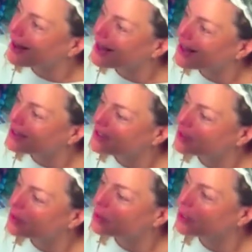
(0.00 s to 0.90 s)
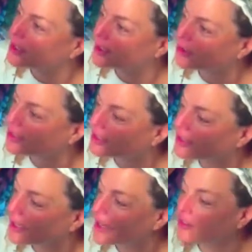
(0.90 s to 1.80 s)
as you were well, guilty,
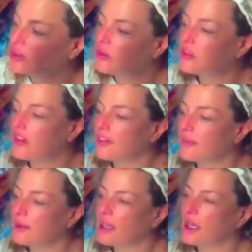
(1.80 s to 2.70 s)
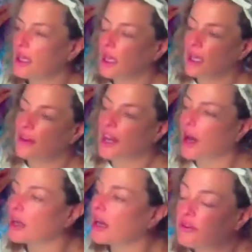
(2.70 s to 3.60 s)
as you said something that
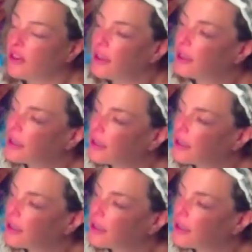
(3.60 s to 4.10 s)
I got offended.